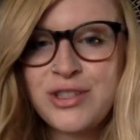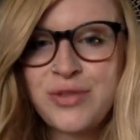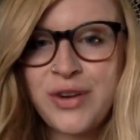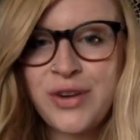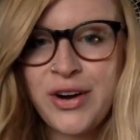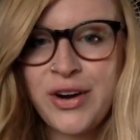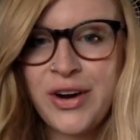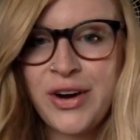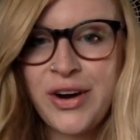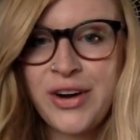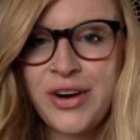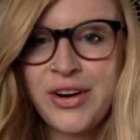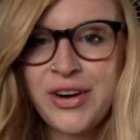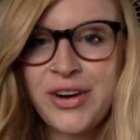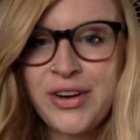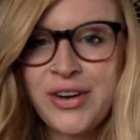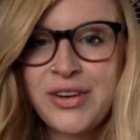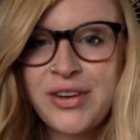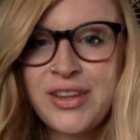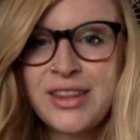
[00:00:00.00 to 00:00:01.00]
for
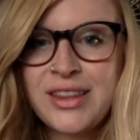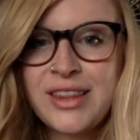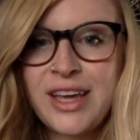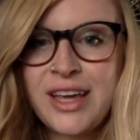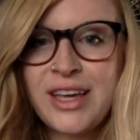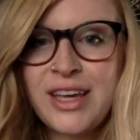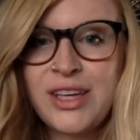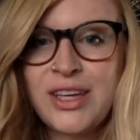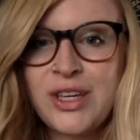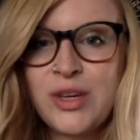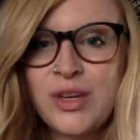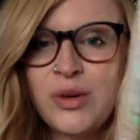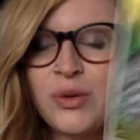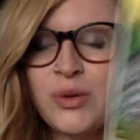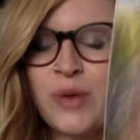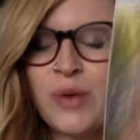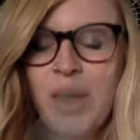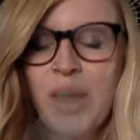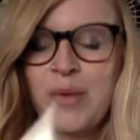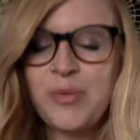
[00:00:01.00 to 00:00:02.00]
her. Thank
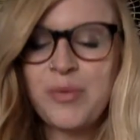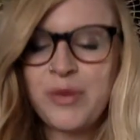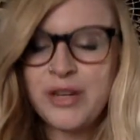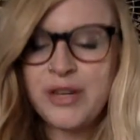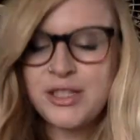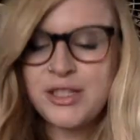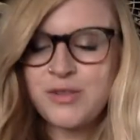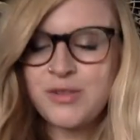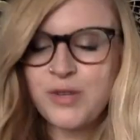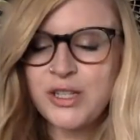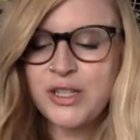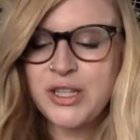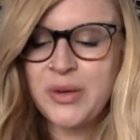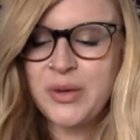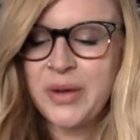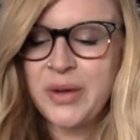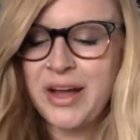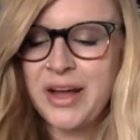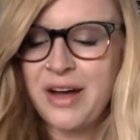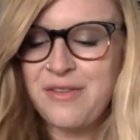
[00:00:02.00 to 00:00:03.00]
you, Empress, for
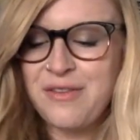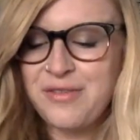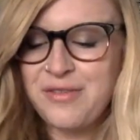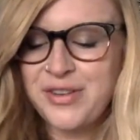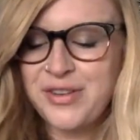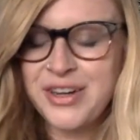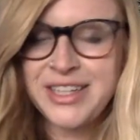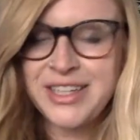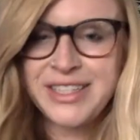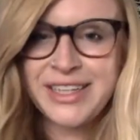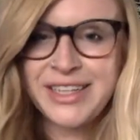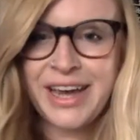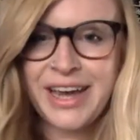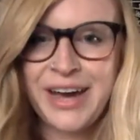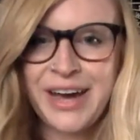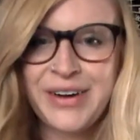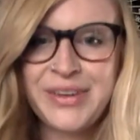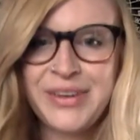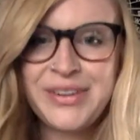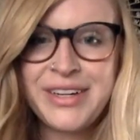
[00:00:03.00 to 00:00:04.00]
showing up for us
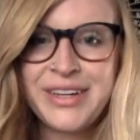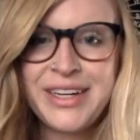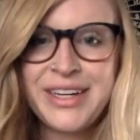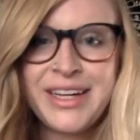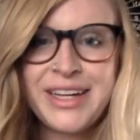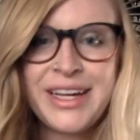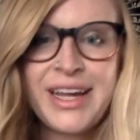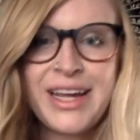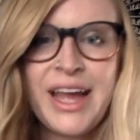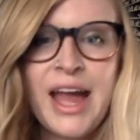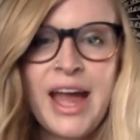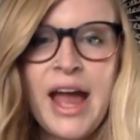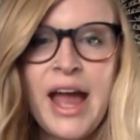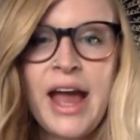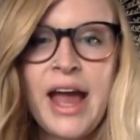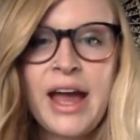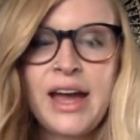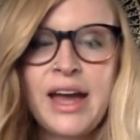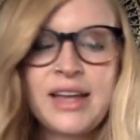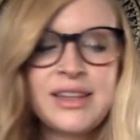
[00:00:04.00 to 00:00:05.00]
now.
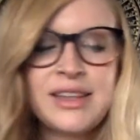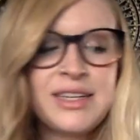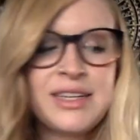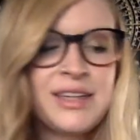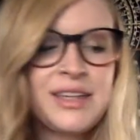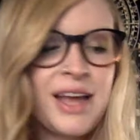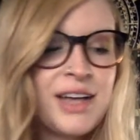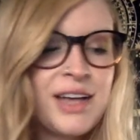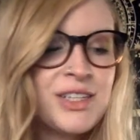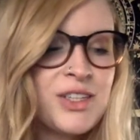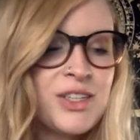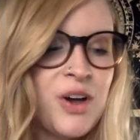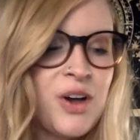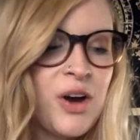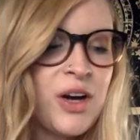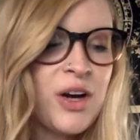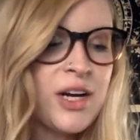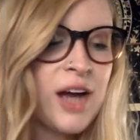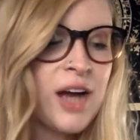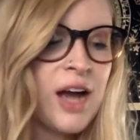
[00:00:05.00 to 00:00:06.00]
And the next
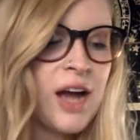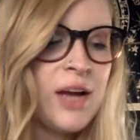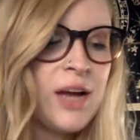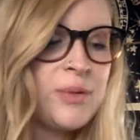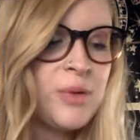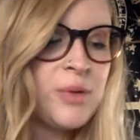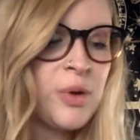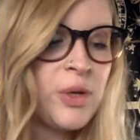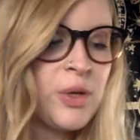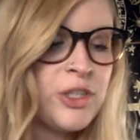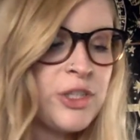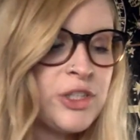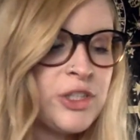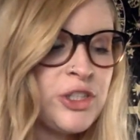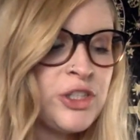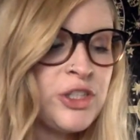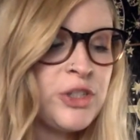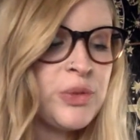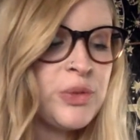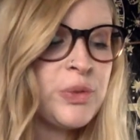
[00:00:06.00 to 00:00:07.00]
card I'm going to
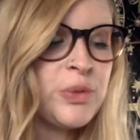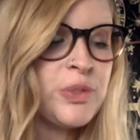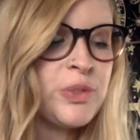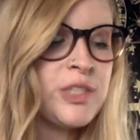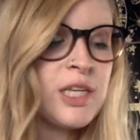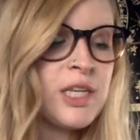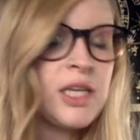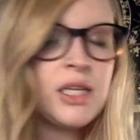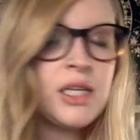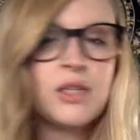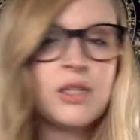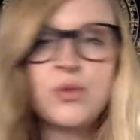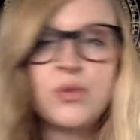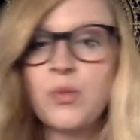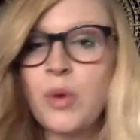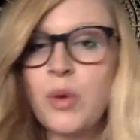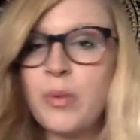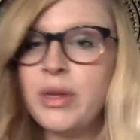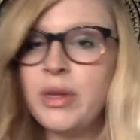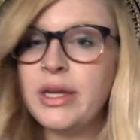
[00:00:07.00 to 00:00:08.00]
choose is
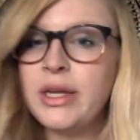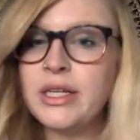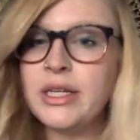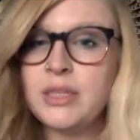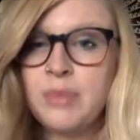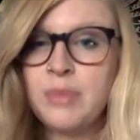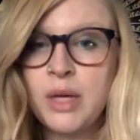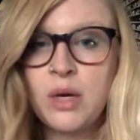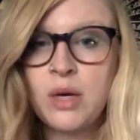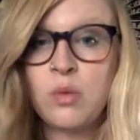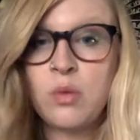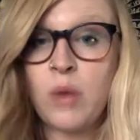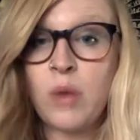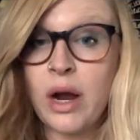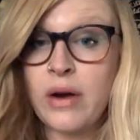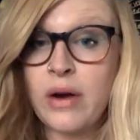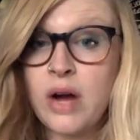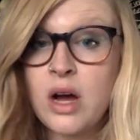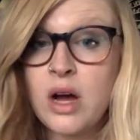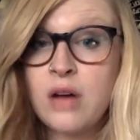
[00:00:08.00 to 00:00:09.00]
what we need to be
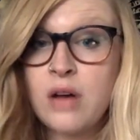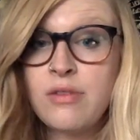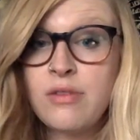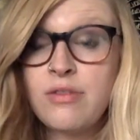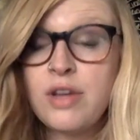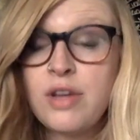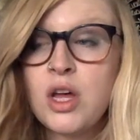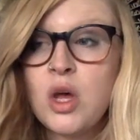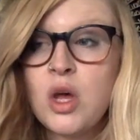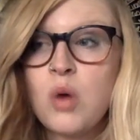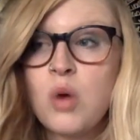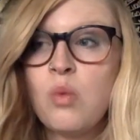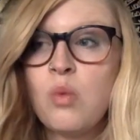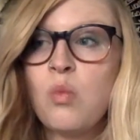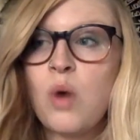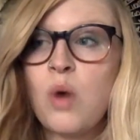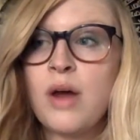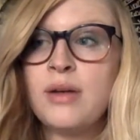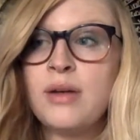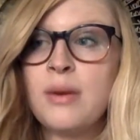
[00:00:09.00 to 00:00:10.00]
aware of,
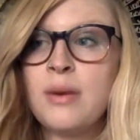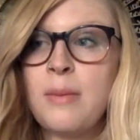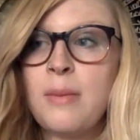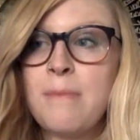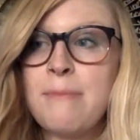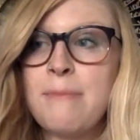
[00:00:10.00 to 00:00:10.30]
what